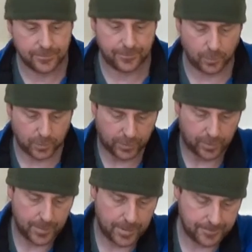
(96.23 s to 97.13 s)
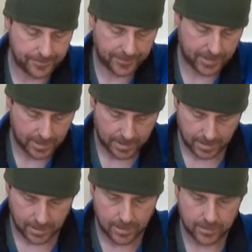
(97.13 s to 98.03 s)
fulcrum.
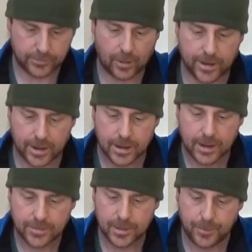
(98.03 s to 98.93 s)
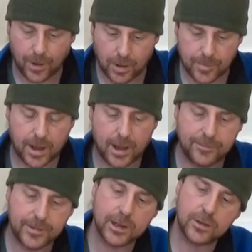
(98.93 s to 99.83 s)
Sorry, in the bottom
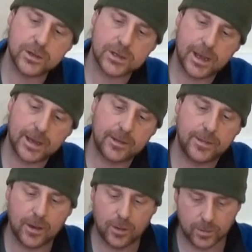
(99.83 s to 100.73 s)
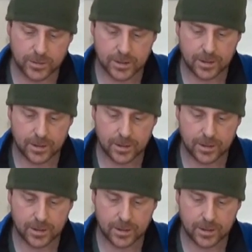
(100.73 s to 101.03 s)
half it looks like the old